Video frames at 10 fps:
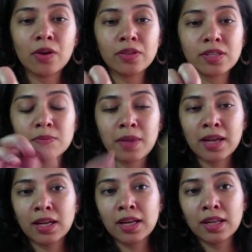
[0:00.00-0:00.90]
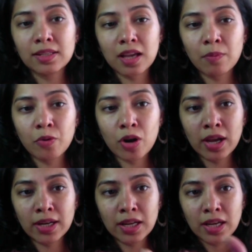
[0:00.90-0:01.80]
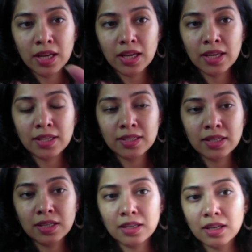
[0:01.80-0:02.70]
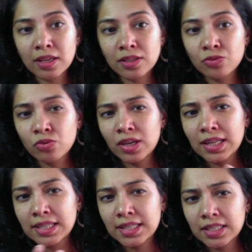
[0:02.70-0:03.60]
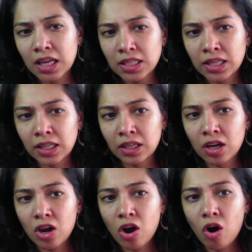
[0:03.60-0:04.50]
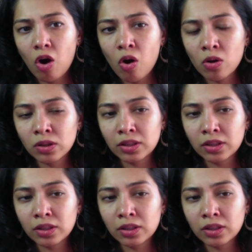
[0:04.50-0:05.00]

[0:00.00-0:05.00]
this man in its upright is really studying all